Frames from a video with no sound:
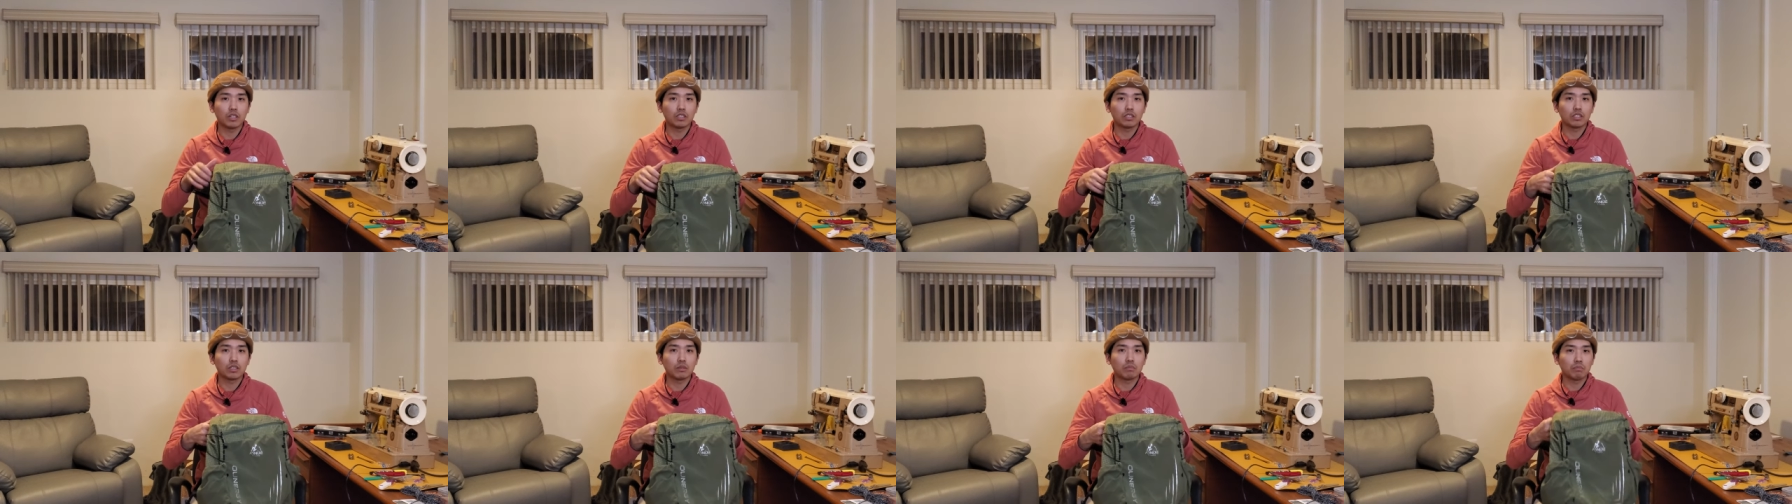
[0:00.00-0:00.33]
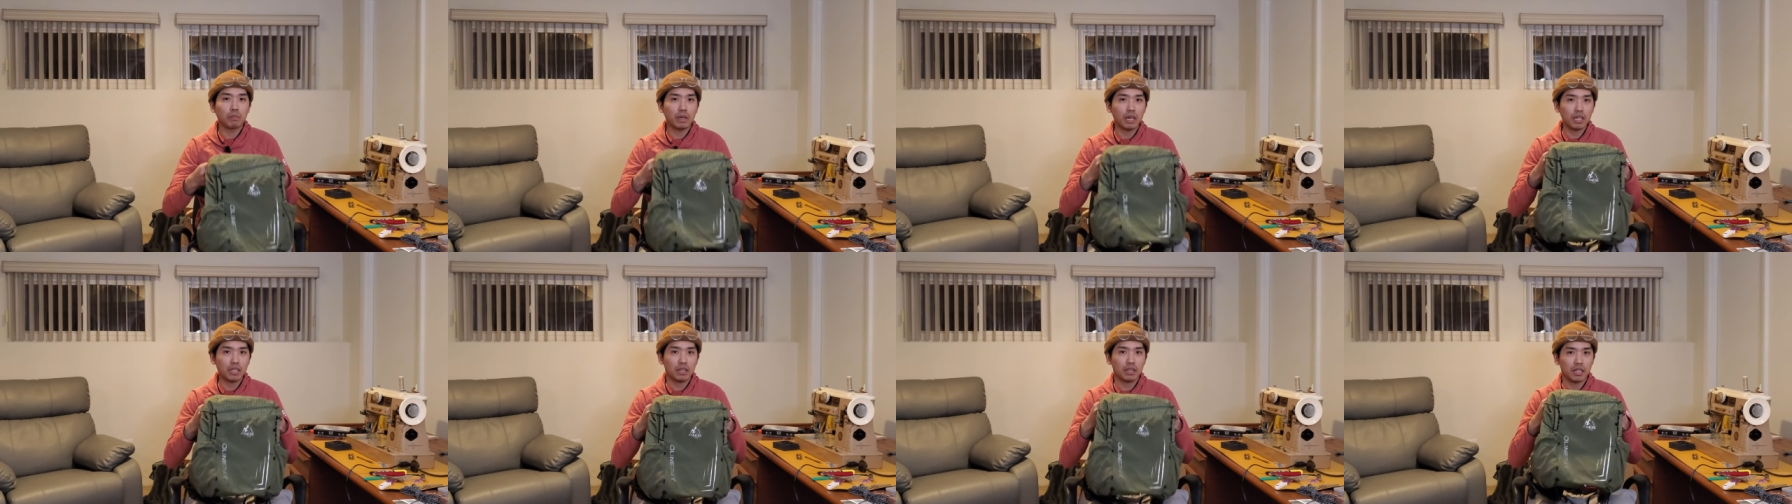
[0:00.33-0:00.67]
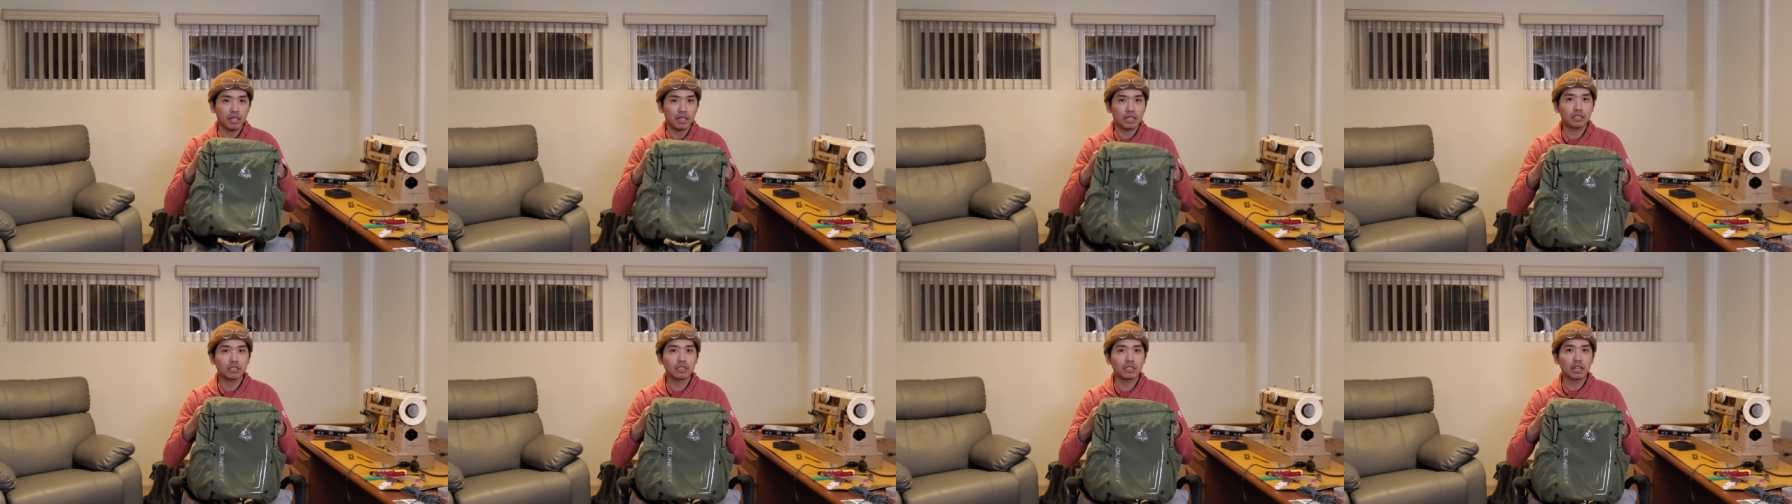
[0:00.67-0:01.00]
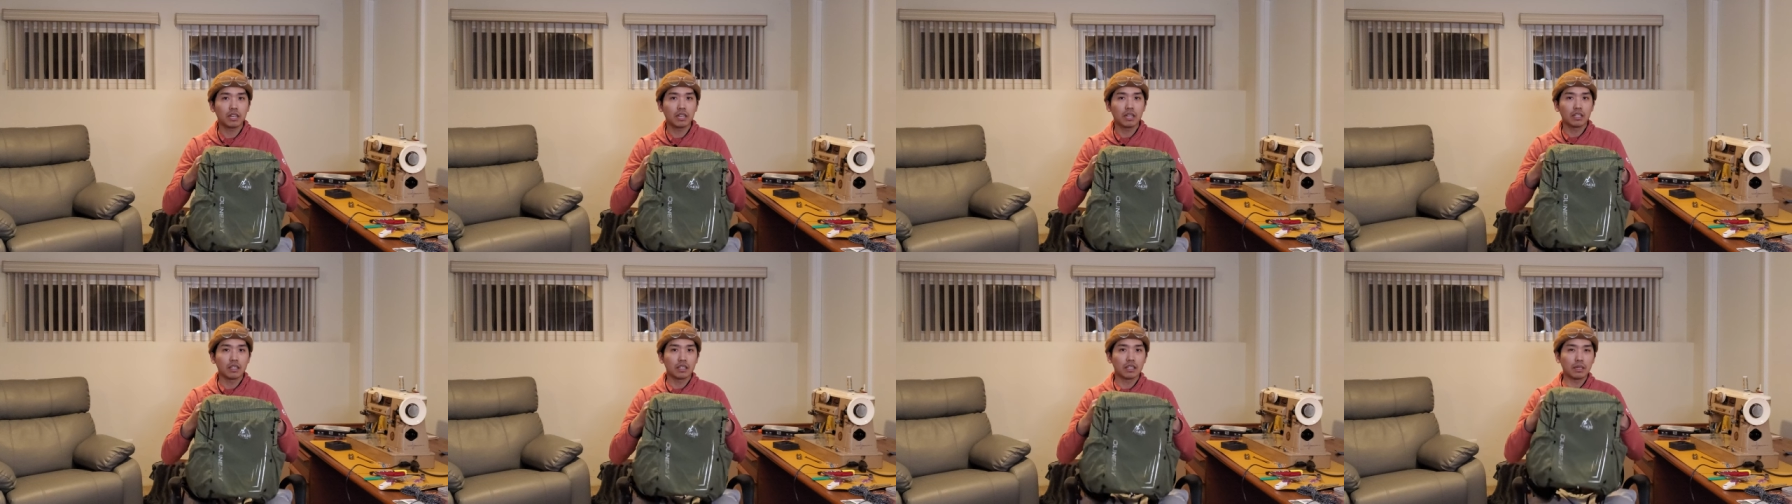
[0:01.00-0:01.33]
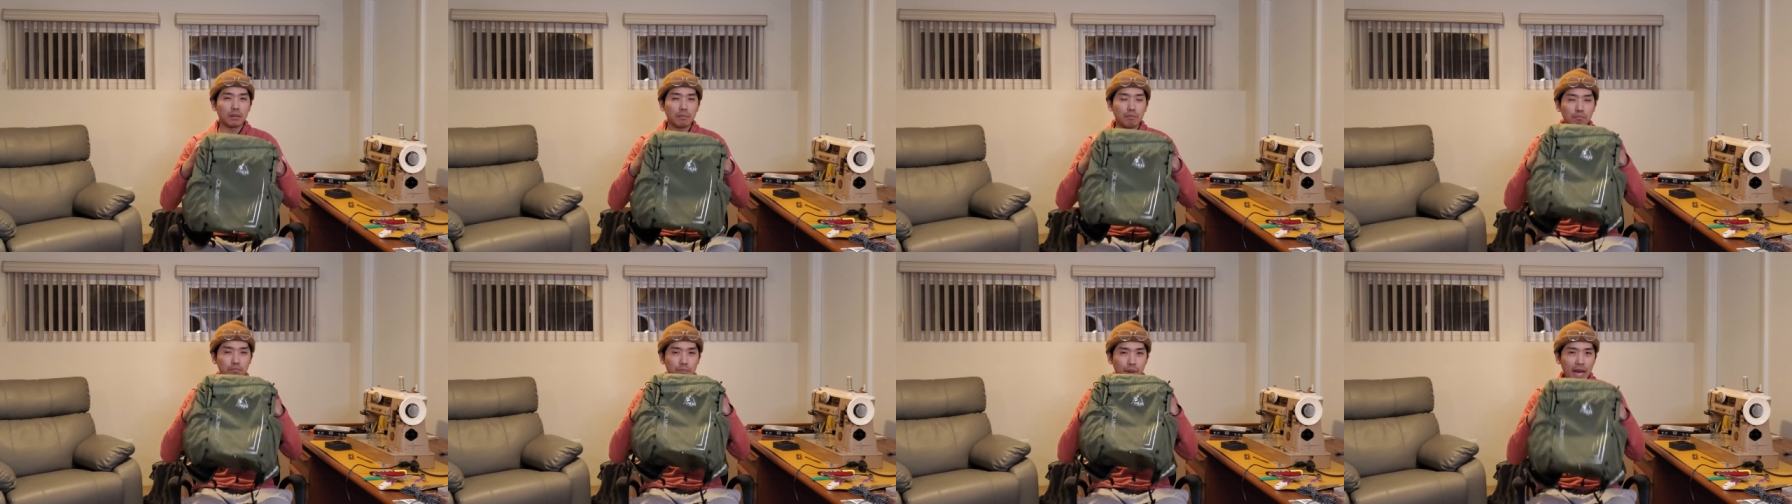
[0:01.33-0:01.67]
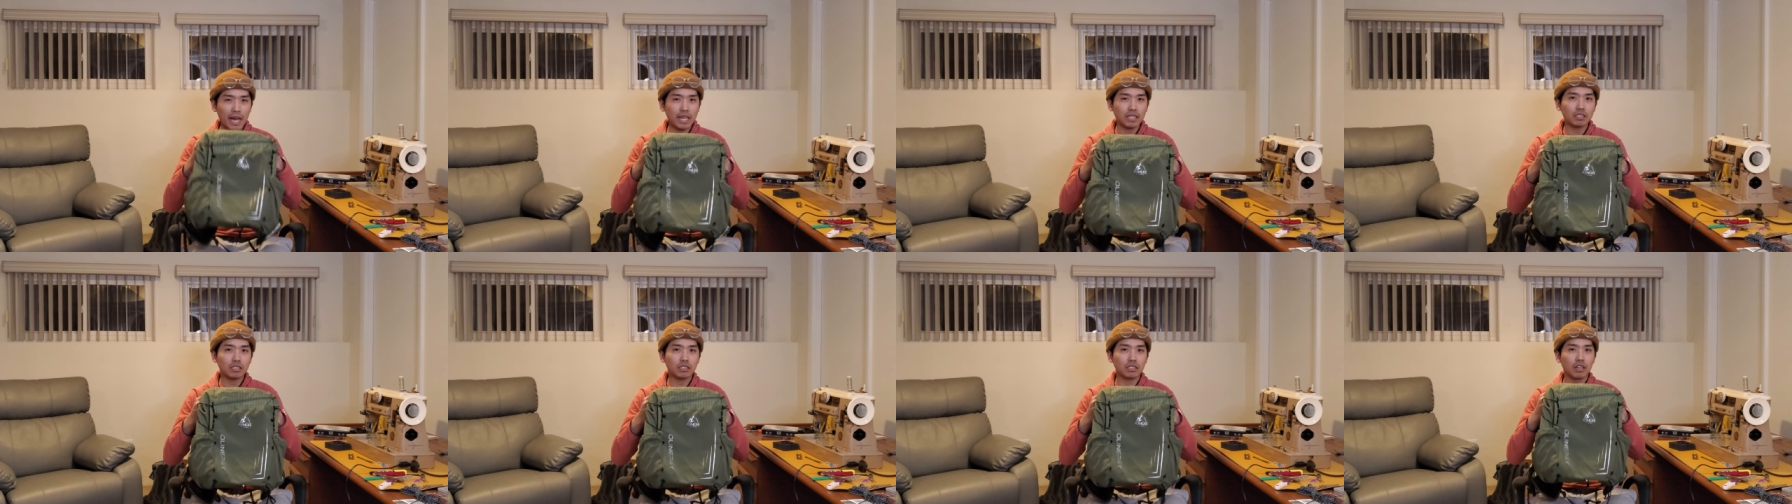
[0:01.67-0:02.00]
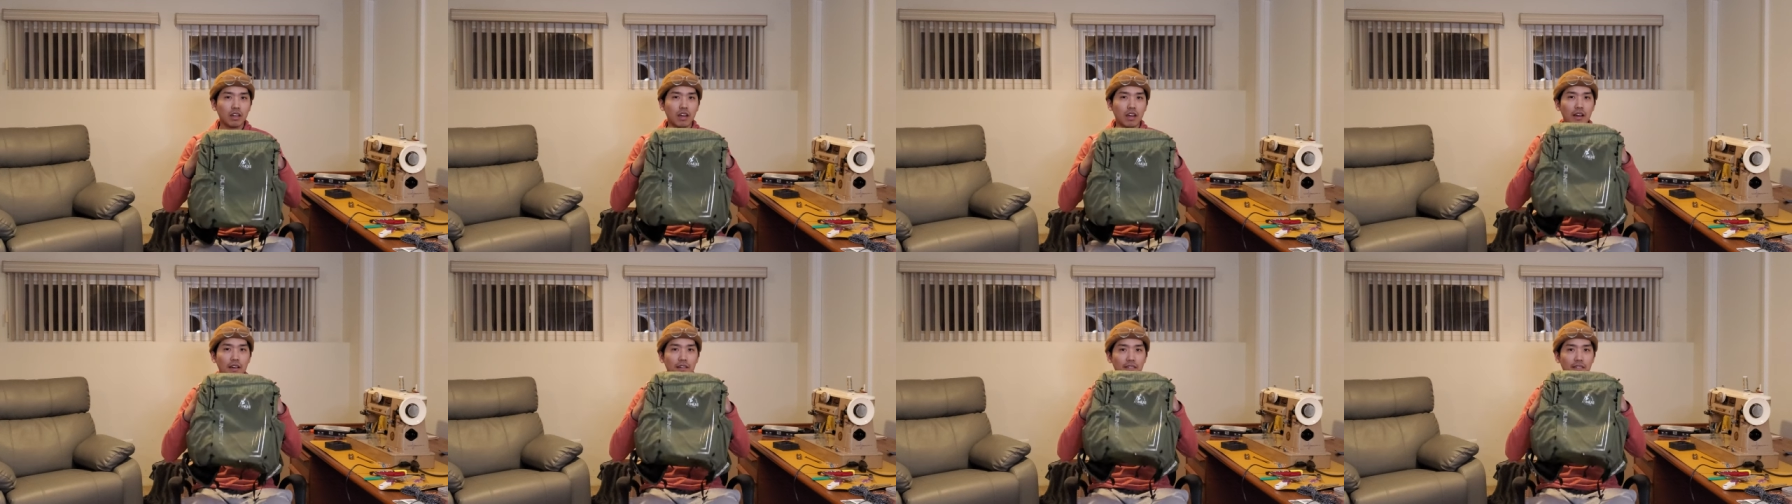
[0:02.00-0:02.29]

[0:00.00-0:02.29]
is to make this the best